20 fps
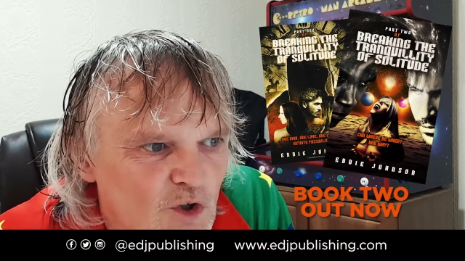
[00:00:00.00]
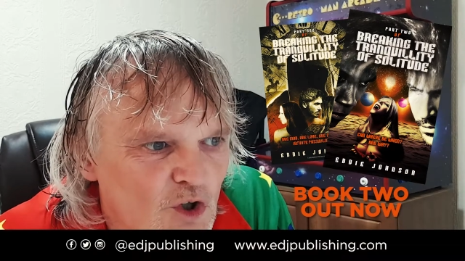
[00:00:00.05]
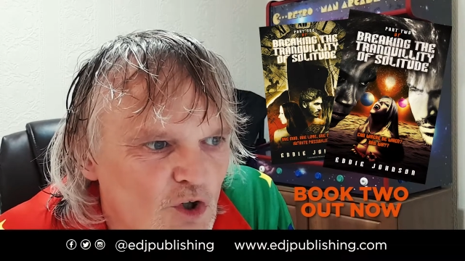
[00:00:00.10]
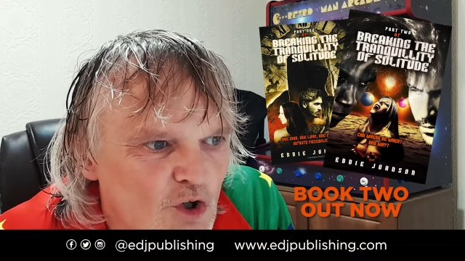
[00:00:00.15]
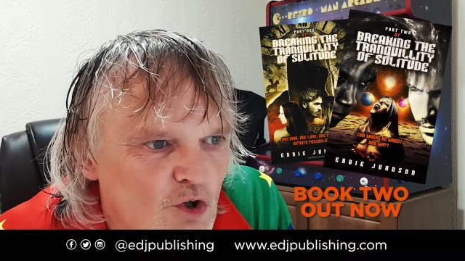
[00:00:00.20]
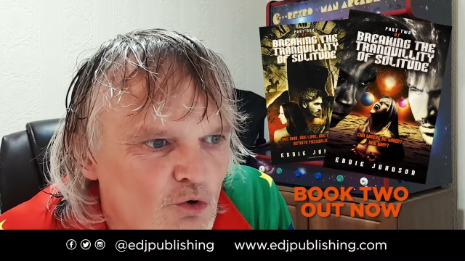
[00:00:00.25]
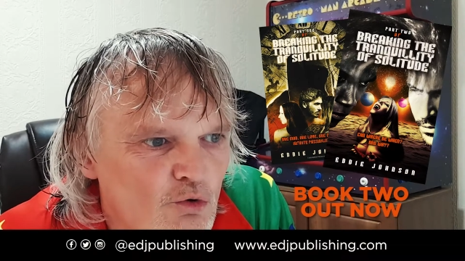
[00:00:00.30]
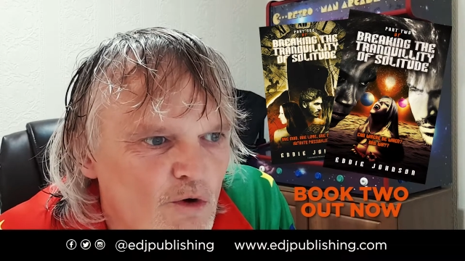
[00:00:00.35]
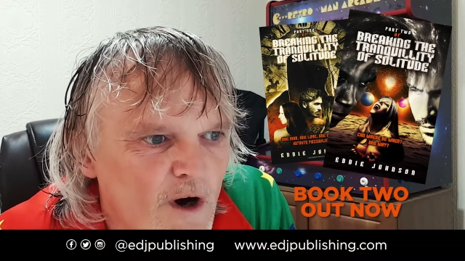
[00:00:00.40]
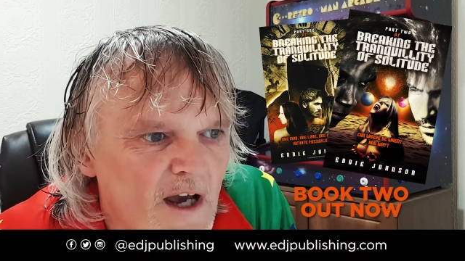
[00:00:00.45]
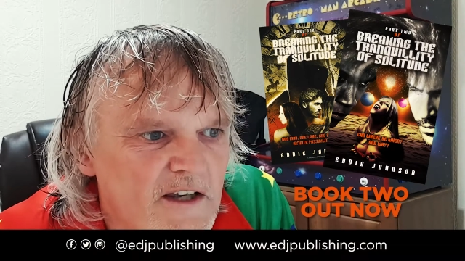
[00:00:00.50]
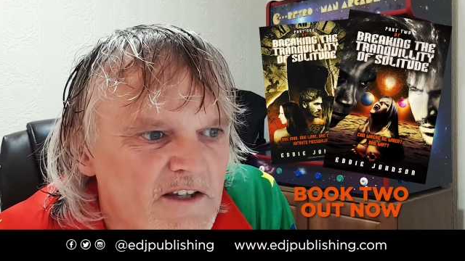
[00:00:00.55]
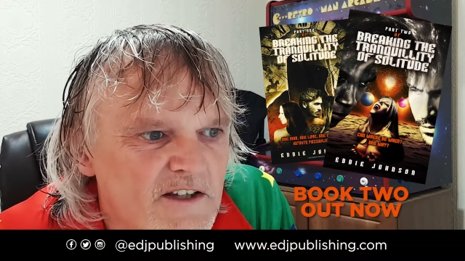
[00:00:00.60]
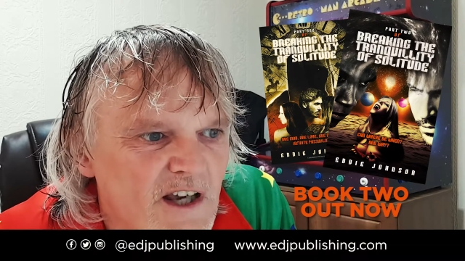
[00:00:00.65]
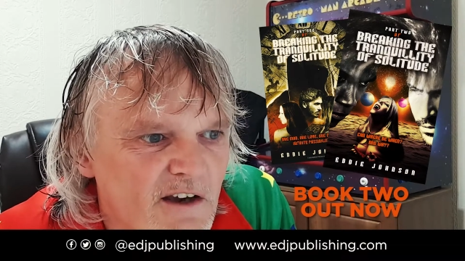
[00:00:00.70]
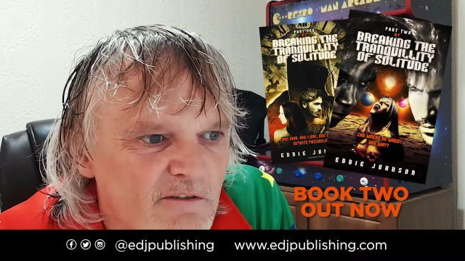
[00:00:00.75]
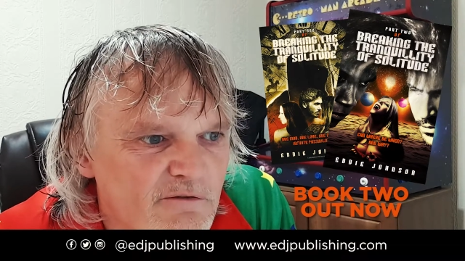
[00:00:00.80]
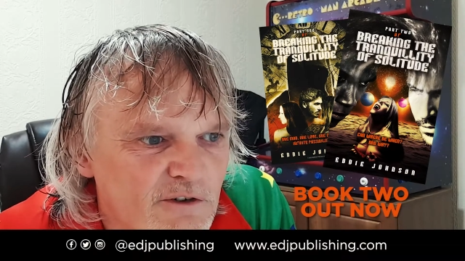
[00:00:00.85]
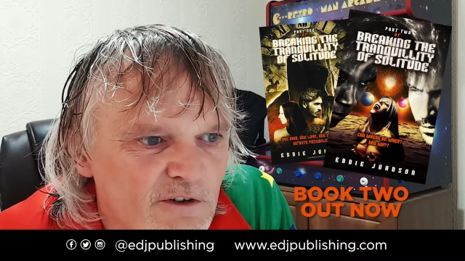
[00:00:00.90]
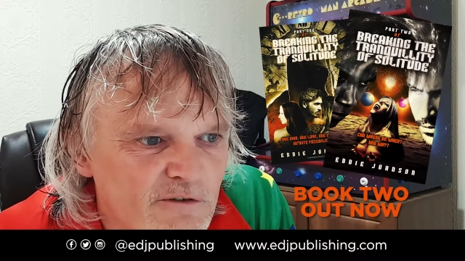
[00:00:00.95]
Great
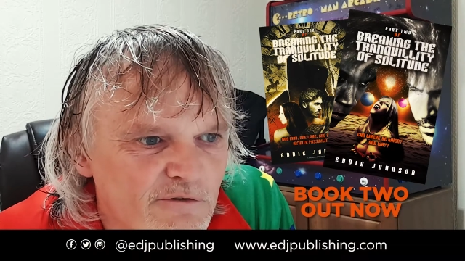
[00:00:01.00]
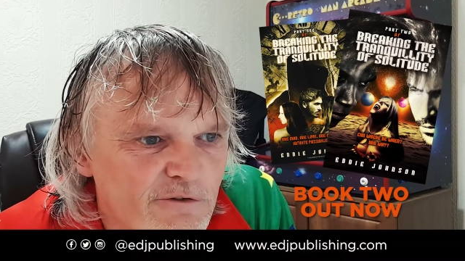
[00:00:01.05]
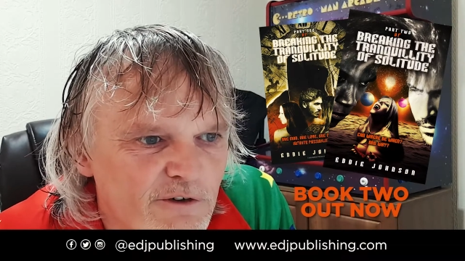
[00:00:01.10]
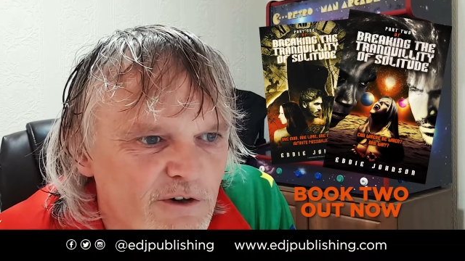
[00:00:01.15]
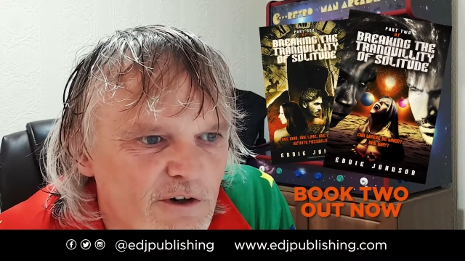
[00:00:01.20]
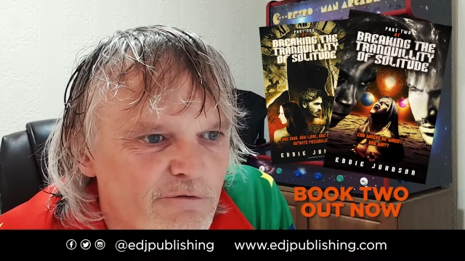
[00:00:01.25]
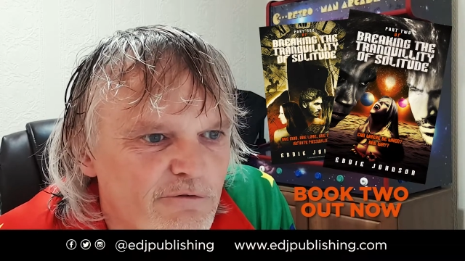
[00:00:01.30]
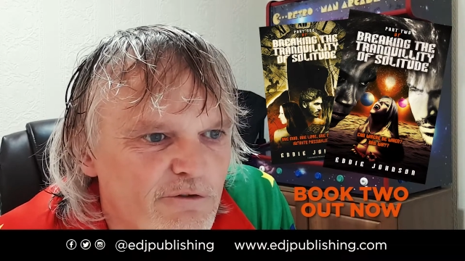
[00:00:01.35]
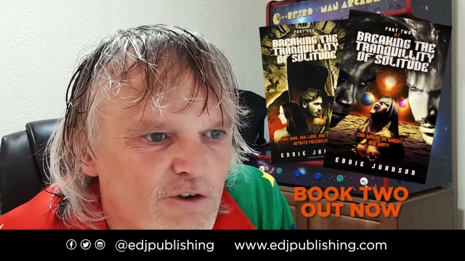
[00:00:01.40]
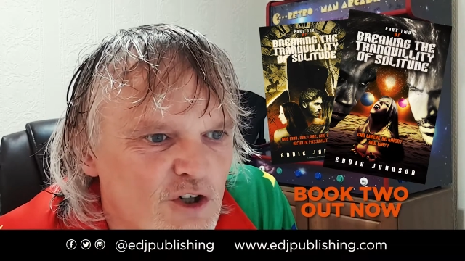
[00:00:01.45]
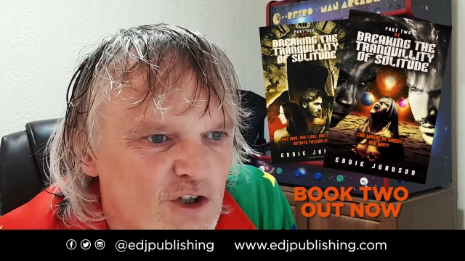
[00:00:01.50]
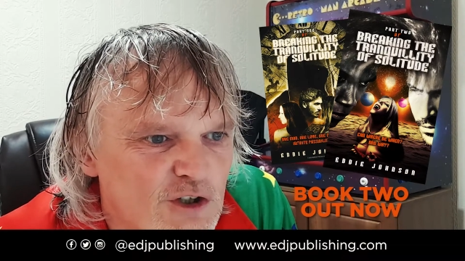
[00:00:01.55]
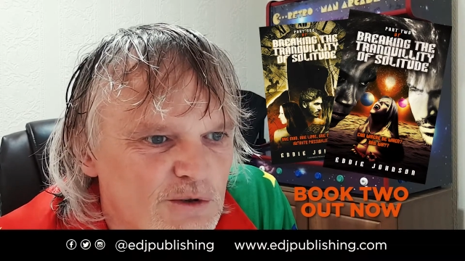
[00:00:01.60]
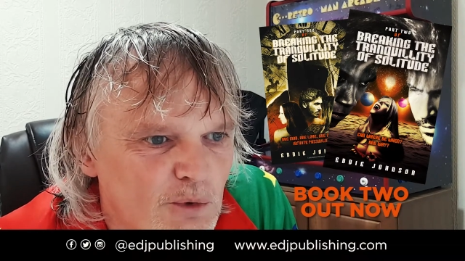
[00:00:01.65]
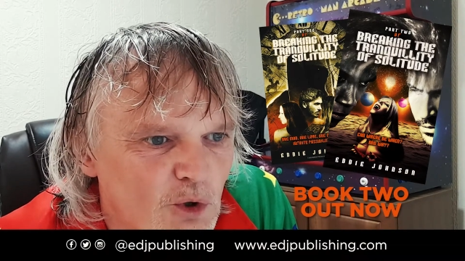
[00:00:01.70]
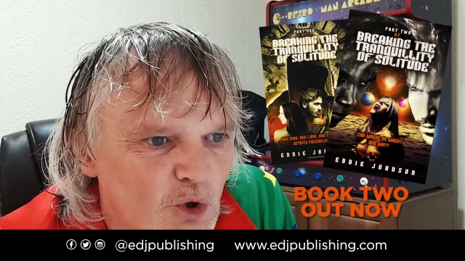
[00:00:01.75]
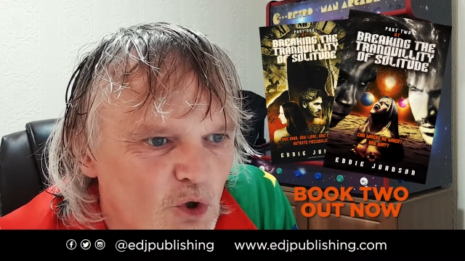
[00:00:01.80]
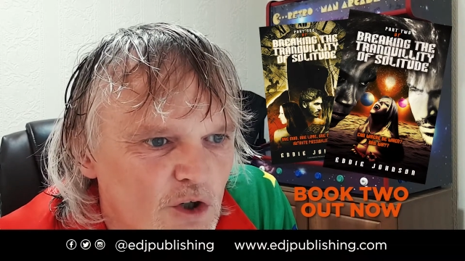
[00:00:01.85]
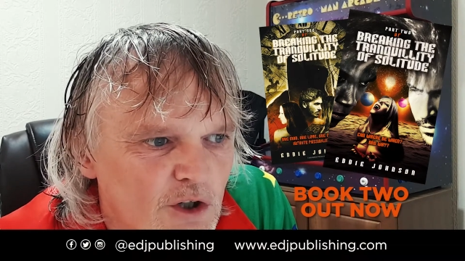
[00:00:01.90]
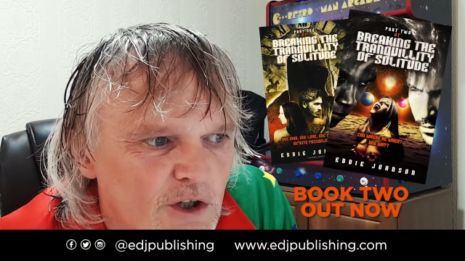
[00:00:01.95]
effort for a first
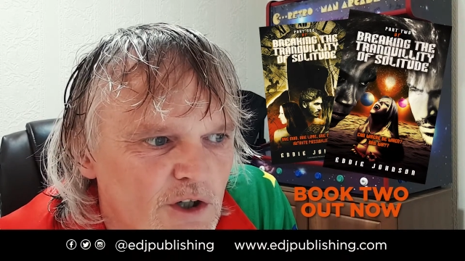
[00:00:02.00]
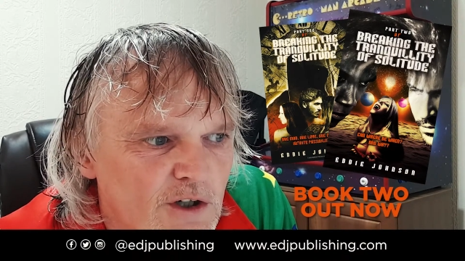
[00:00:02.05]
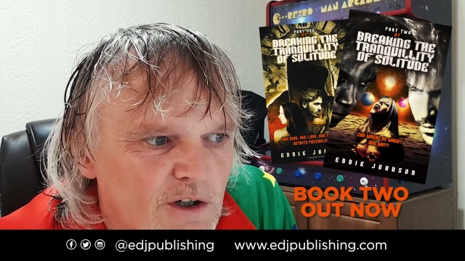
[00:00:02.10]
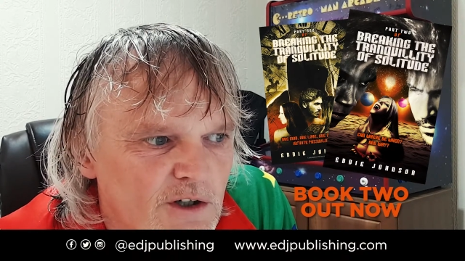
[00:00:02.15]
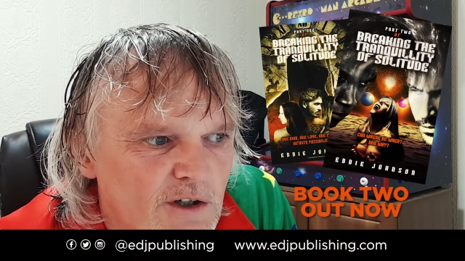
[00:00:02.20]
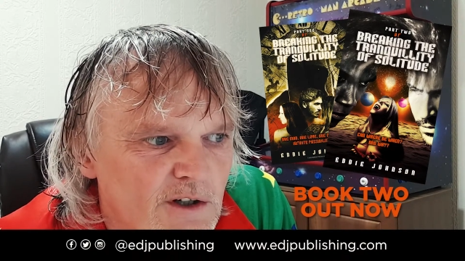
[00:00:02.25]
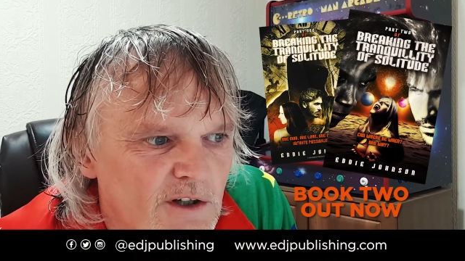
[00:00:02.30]
book.